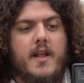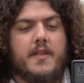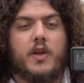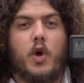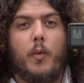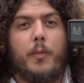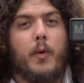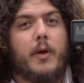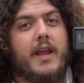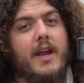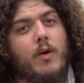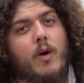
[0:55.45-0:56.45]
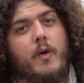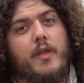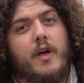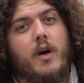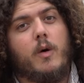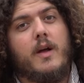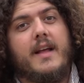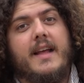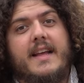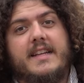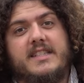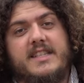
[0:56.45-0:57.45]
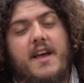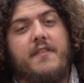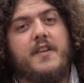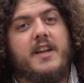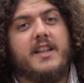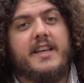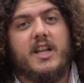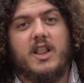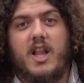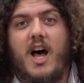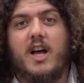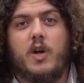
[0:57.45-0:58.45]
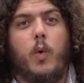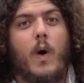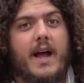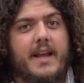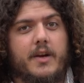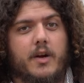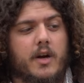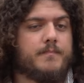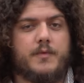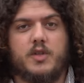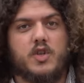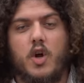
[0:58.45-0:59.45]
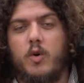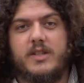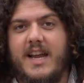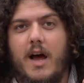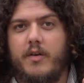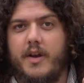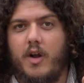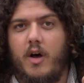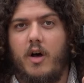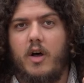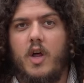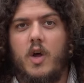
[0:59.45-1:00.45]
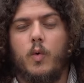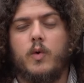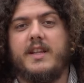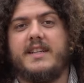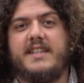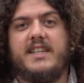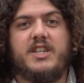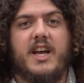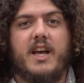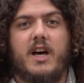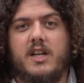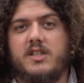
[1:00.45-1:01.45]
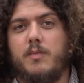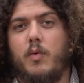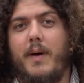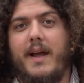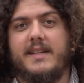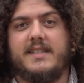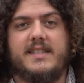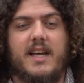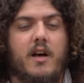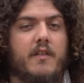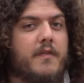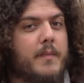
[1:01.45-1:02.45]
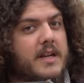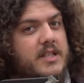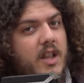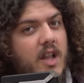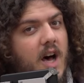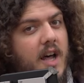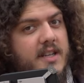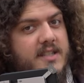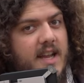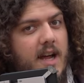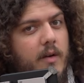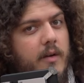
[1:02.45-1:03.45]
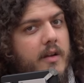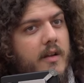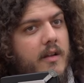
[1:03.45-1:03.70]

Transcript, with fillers: the gopro hero though is definitely a lot quieter there's no sound at all where the dji osmo by itself makes a lot of sound